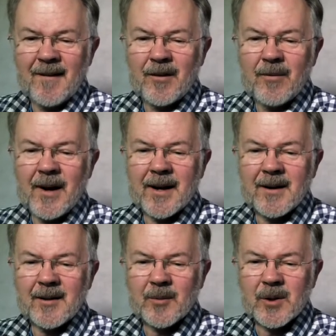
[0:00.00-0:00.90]
Rec.
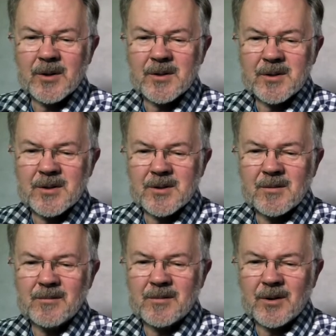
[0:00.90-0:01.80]
I'm going to,
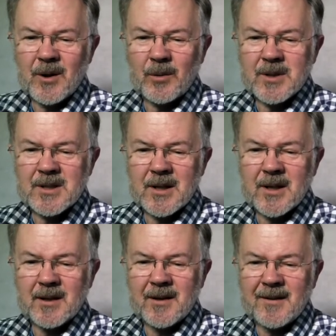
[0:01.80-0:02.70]
oh God, hold it steady,
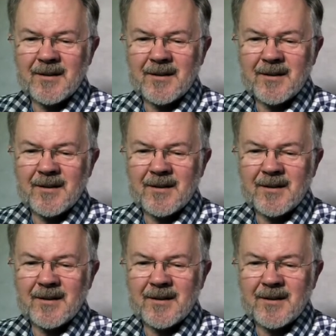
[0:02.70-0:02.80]
Andy.